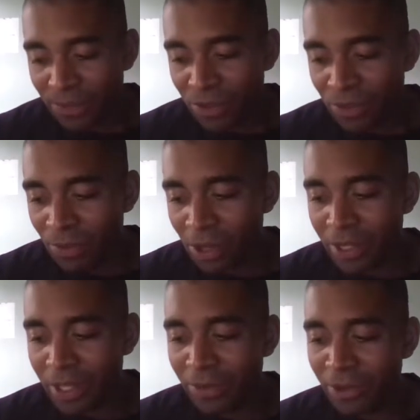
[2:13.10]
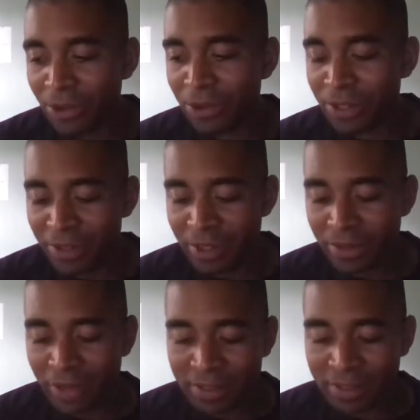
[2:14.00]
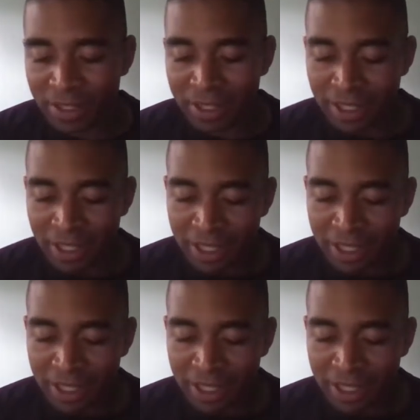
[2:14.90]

you want to, if you're going to start investing,